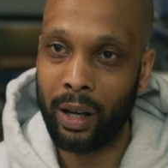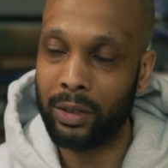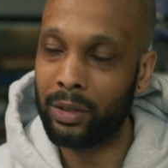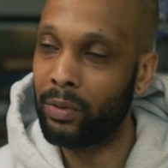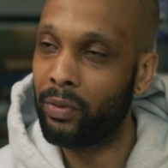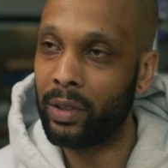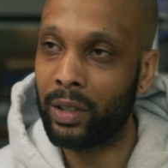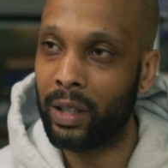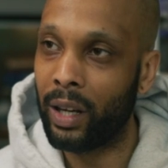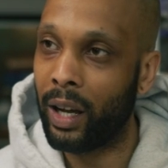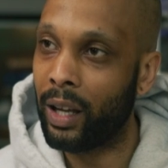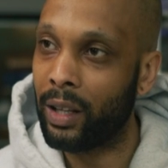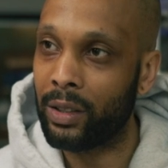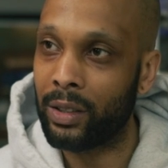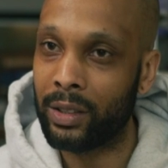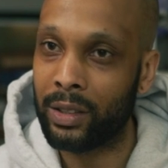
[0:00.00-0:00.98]
one hundred fifty
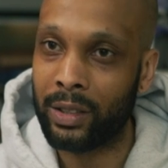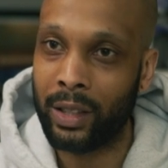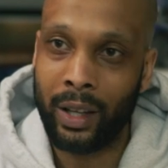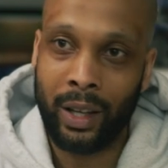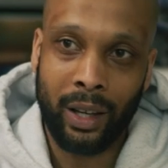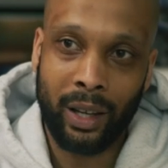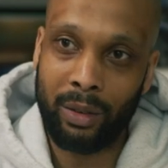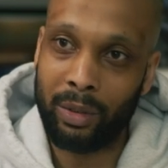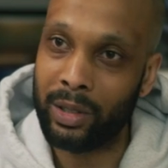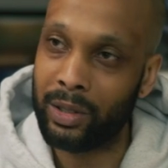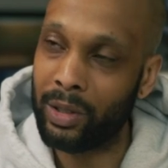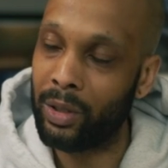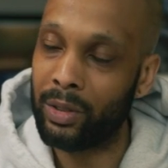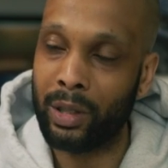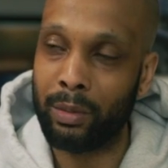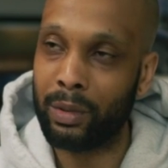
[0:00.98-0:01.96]
dollars, and we
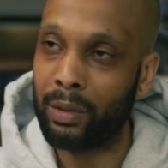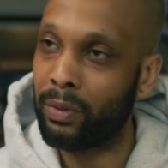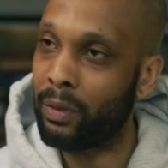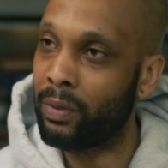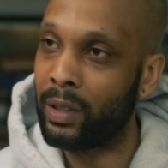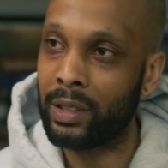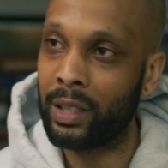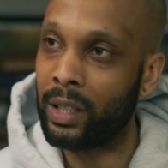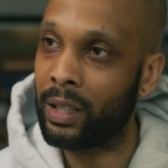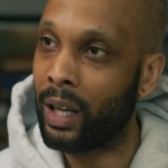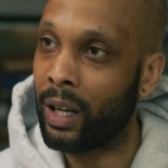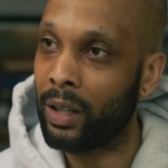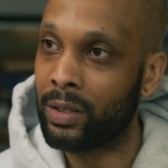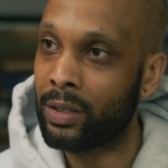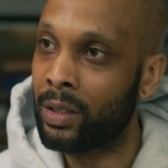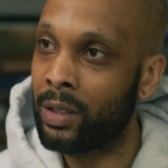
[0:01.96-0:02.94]
sold something for fifteen
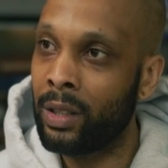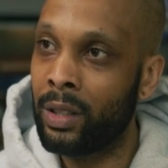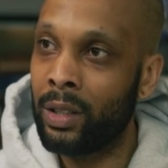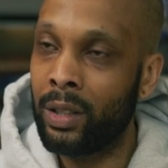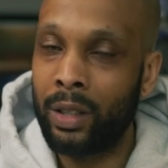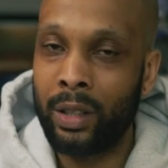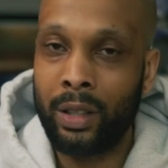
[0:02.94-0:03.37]
thousand dollars.